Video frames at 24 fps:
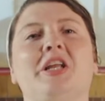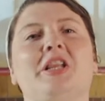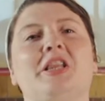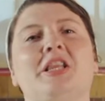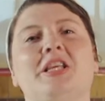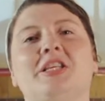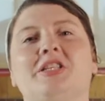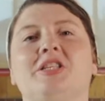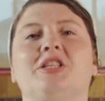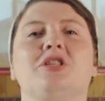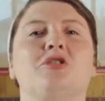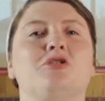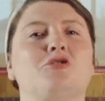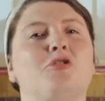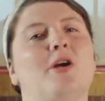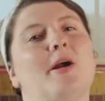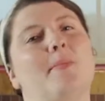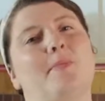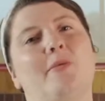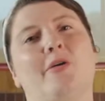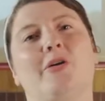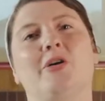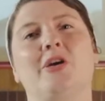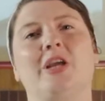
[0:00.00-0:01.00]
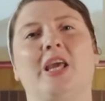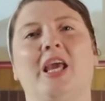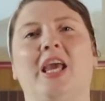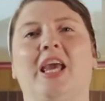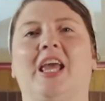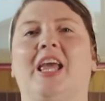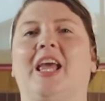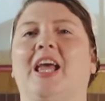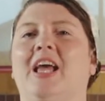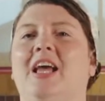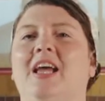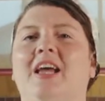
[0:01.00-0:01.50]
and this is Scrap
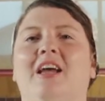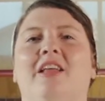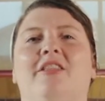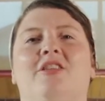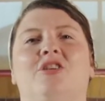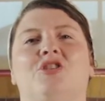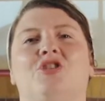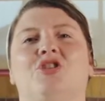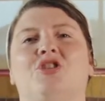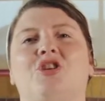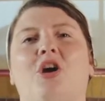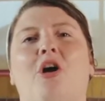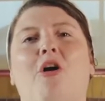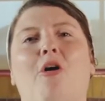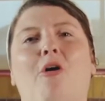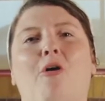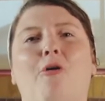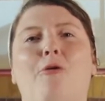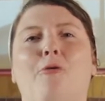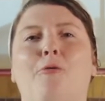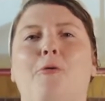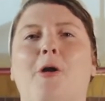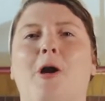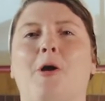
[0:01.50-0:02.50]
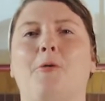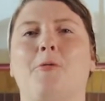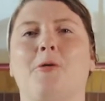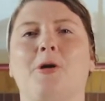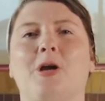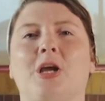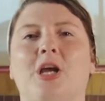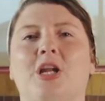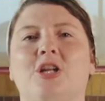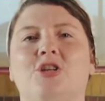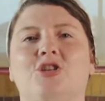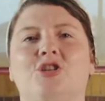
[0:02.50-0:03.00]
Cooking, the show where we're
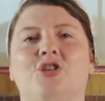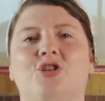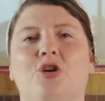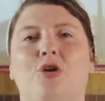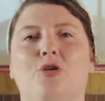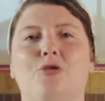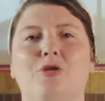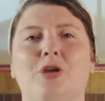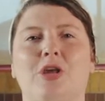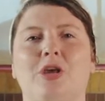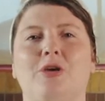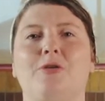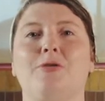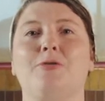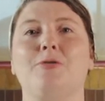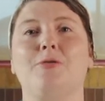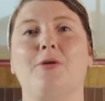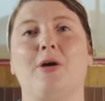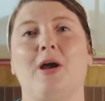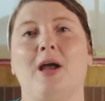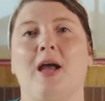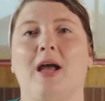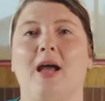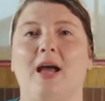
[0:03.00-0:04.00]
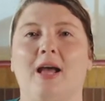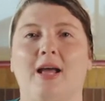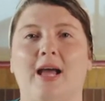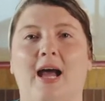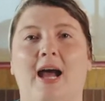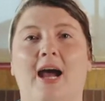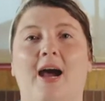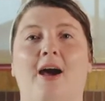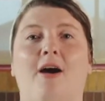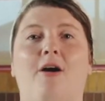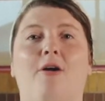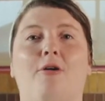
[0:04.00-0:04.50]
going to show you
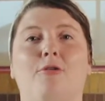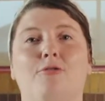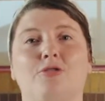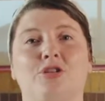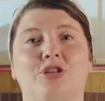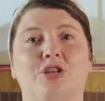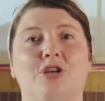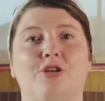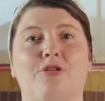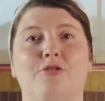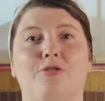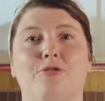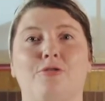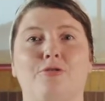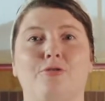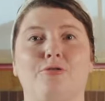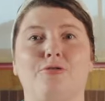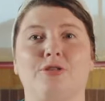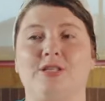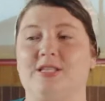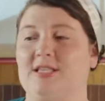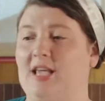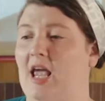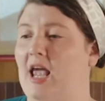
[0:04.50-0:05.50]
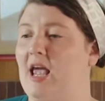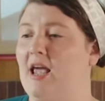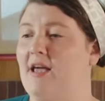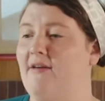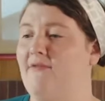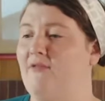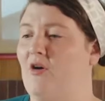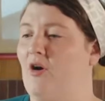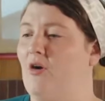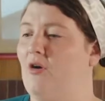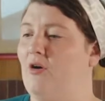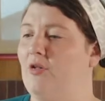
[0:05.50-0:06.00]
how to
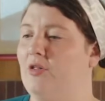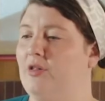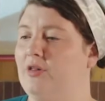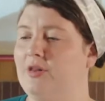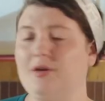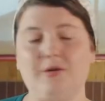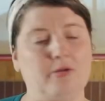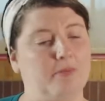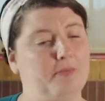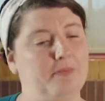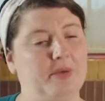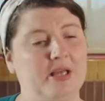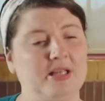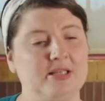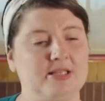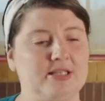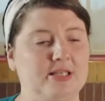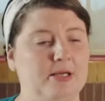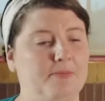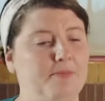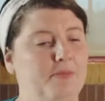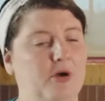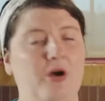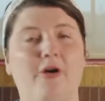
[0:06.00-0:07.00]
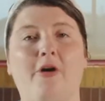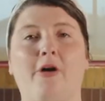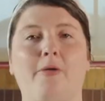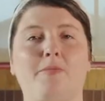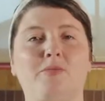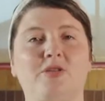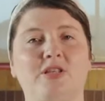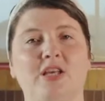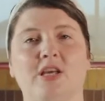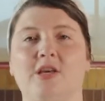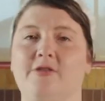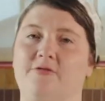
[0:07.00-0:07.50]
save all the little bits and
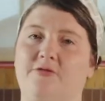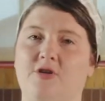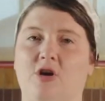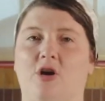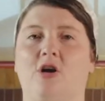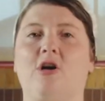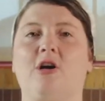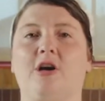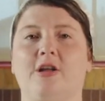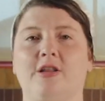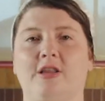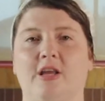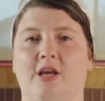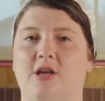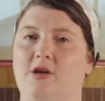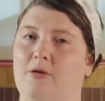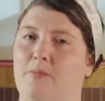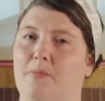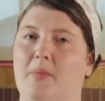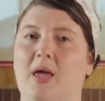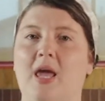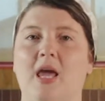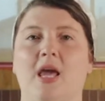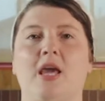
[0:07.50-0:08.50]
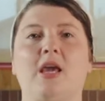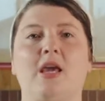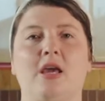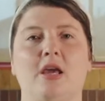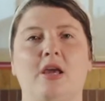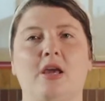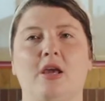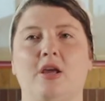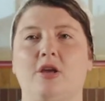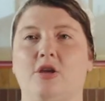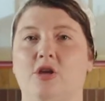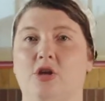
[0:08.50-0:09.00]
bobs that you've got that you
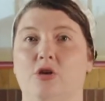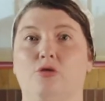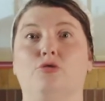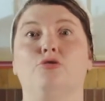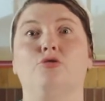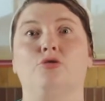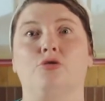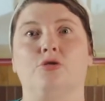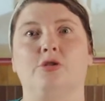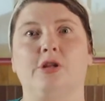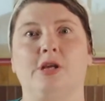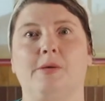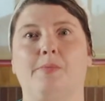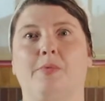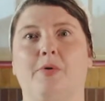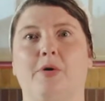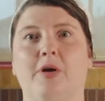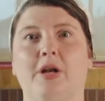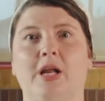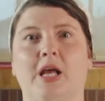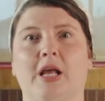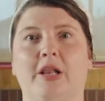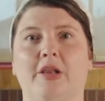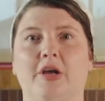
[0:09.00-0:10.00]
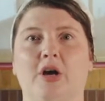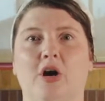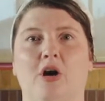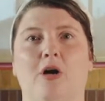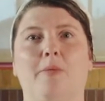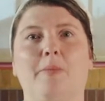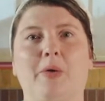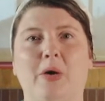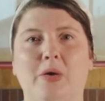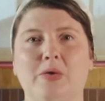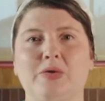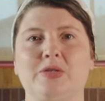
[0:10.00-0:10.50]
may usually put in the
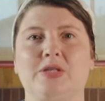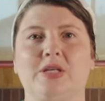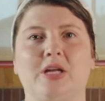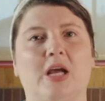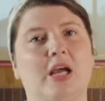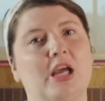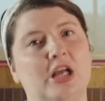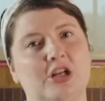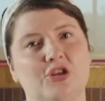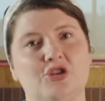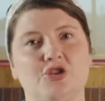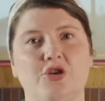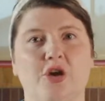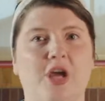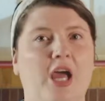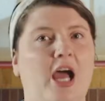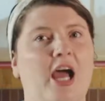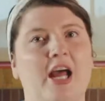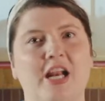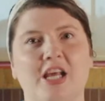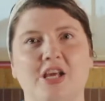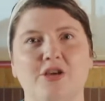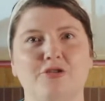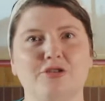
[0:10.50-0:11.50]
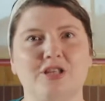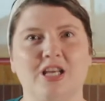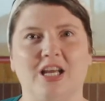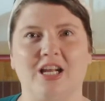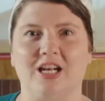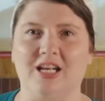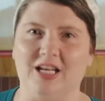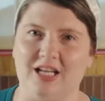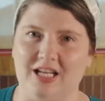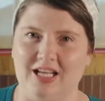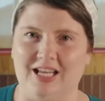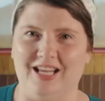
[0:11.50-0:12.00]
compost, and I'm going to show you how to use it.
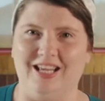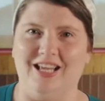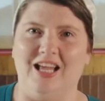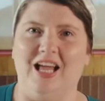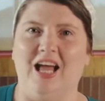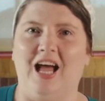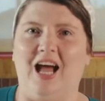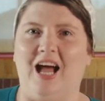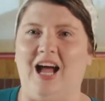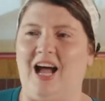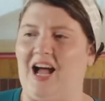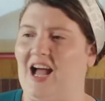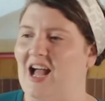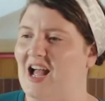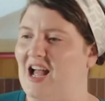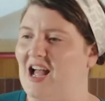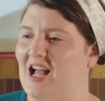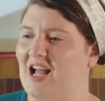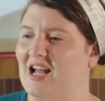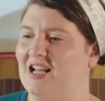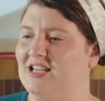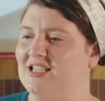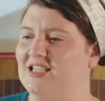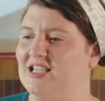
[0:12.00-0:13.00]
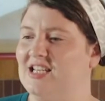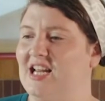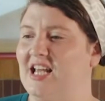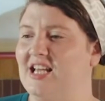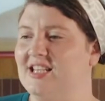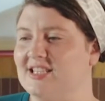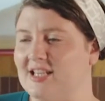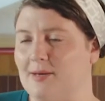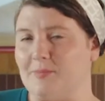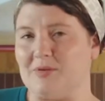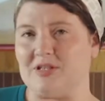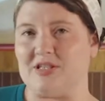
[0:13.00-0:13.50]

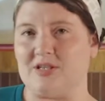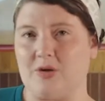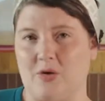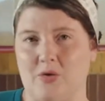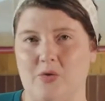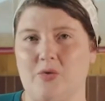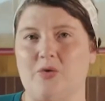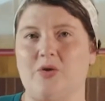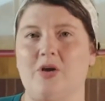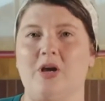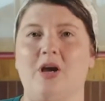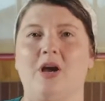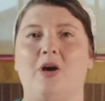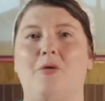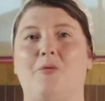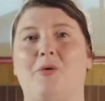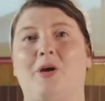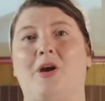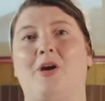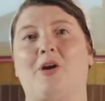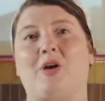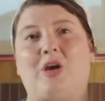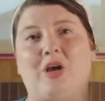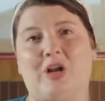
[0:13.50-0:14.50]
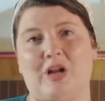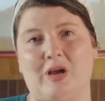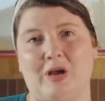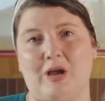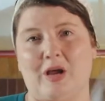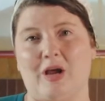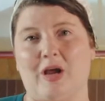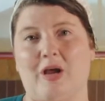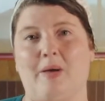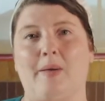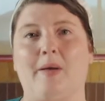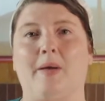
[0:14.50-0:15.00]
Today's episode, we are
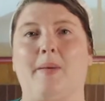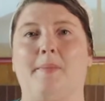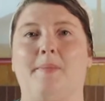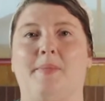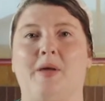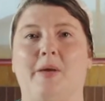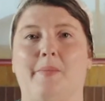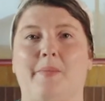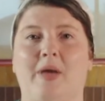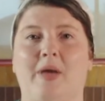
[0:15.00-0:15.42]
gonna be